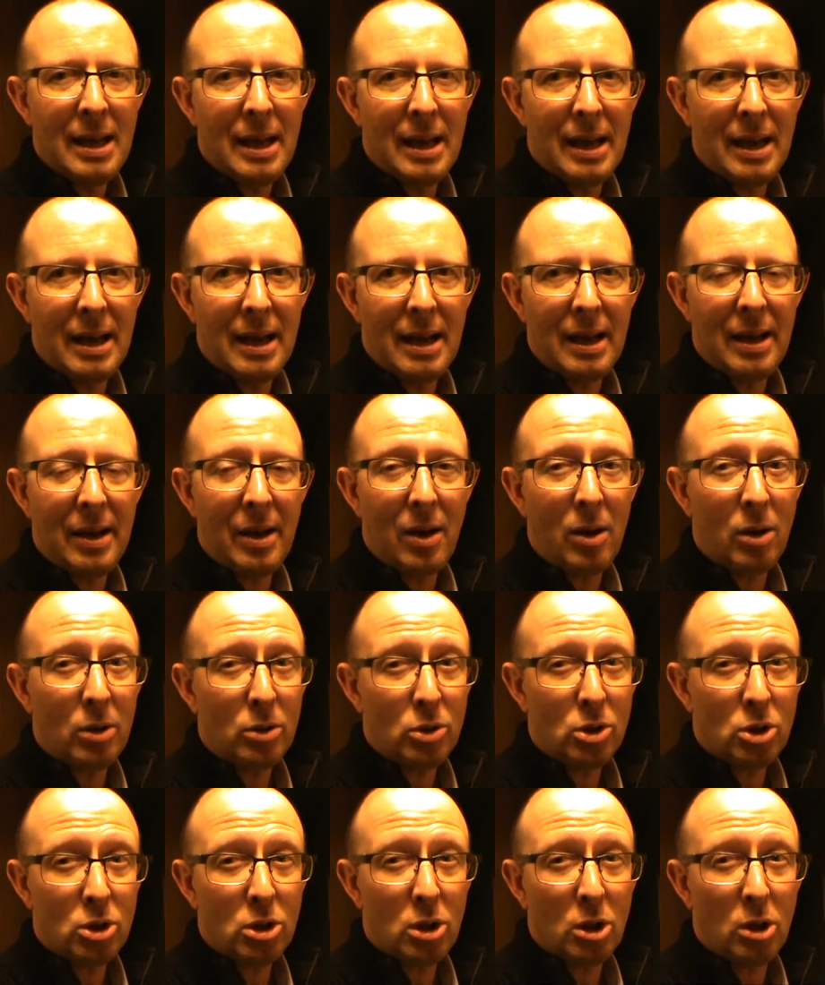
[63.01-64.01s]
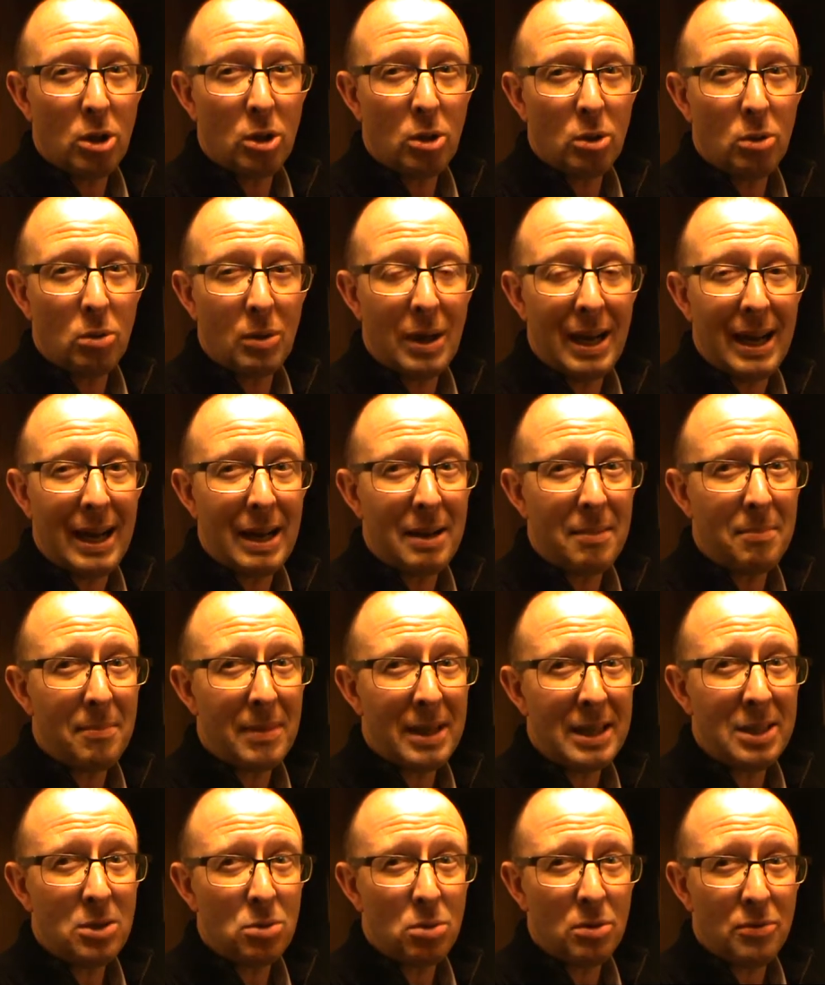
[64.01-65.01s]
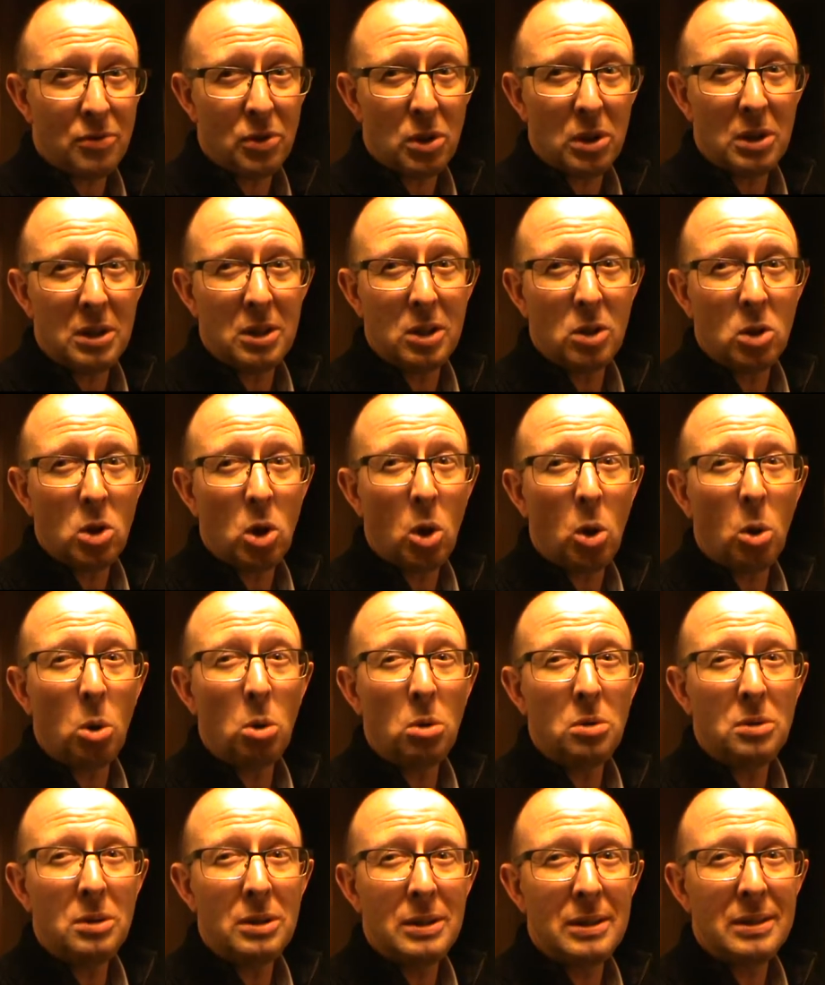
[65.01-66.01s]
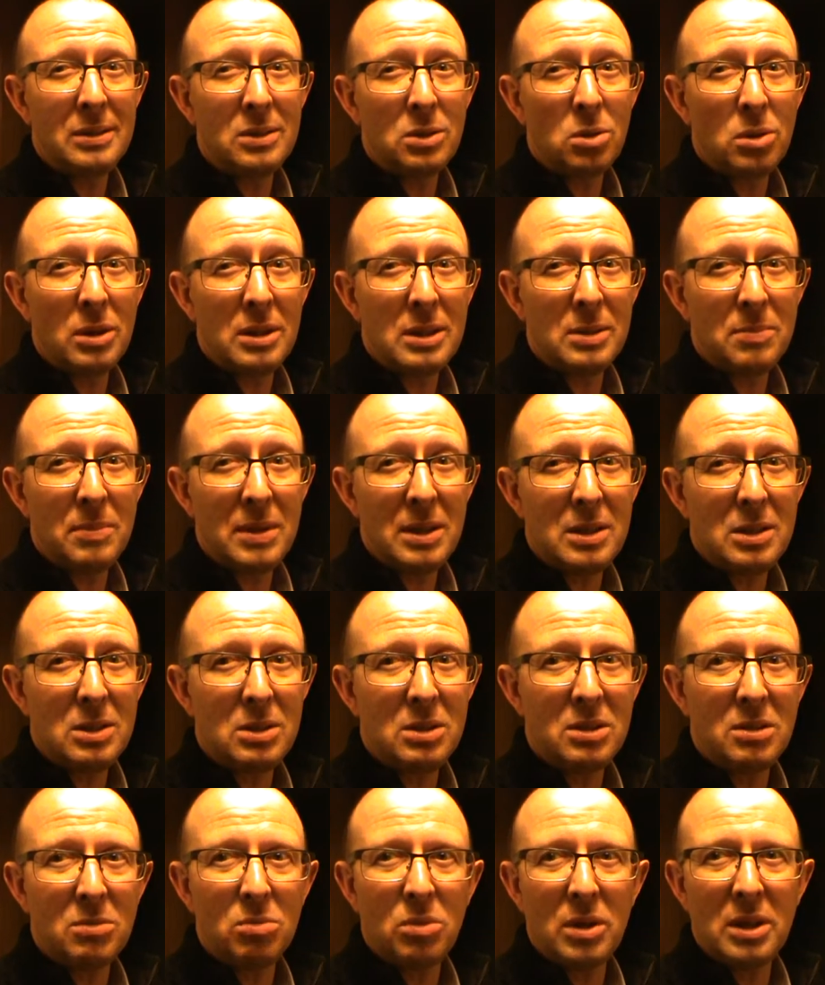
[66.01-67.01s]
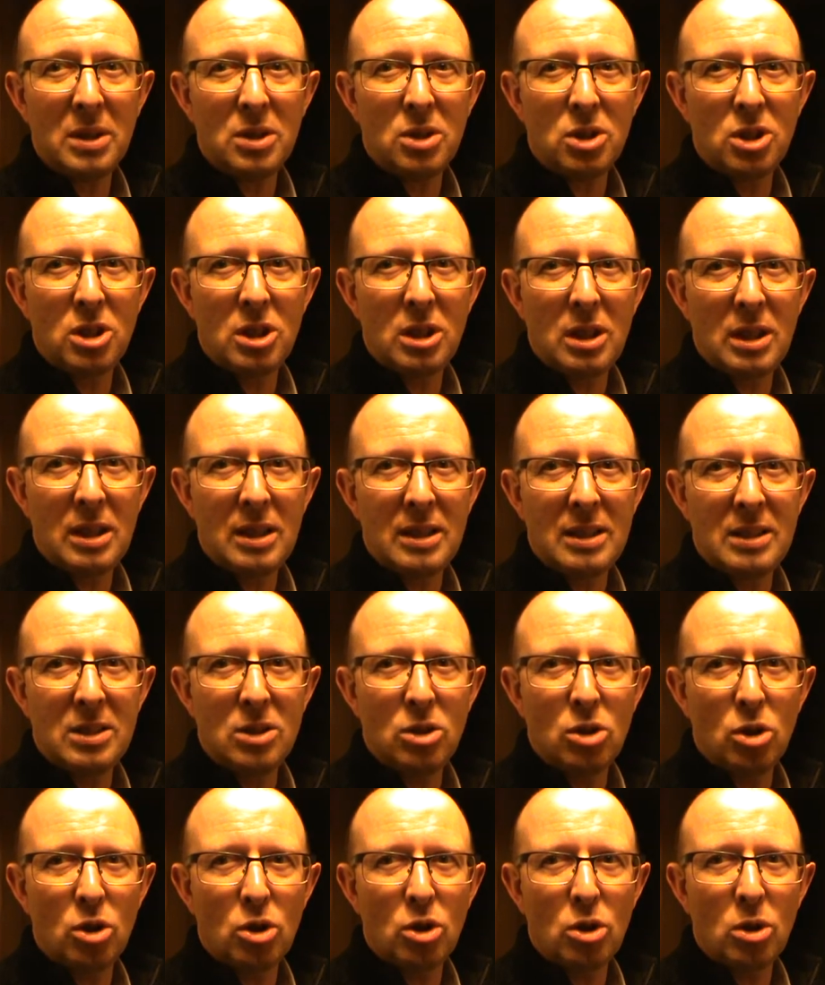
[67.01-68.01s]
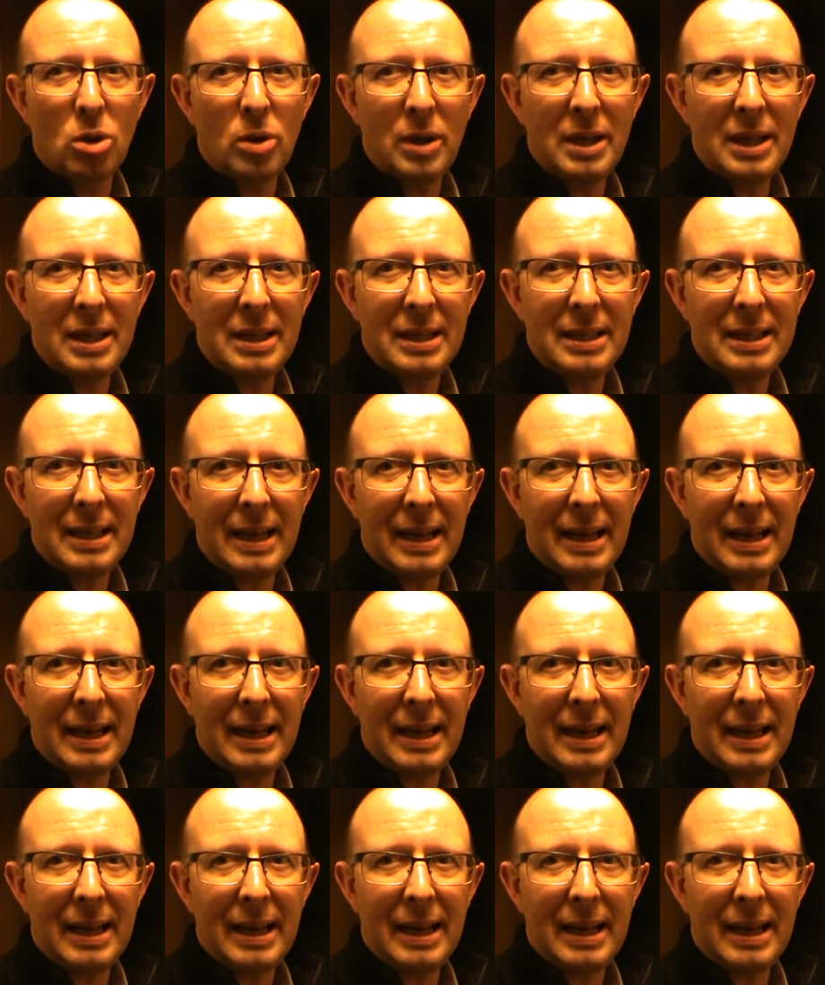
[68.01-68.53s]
Also, I managed to avoid the cold this Christmas, which is good going.